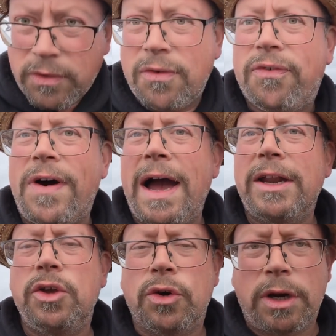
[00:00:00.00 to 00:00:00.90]
you
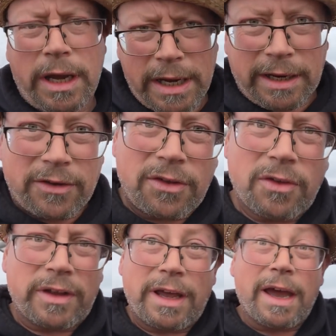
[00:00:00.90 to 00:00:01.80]
fine young ladies the
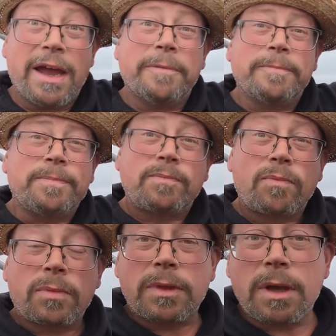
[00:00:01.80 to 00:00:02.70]
other day
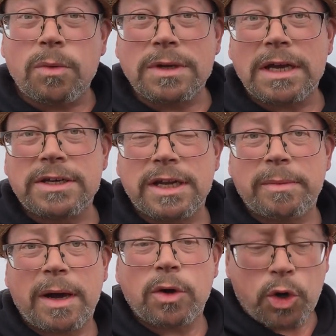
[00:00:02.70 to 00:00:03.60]
was asking
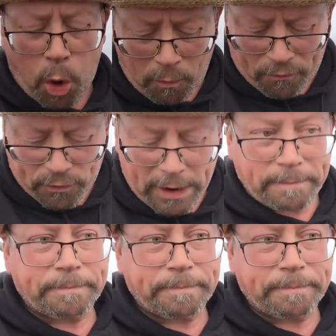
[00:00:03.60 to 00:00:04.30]
about comfrey,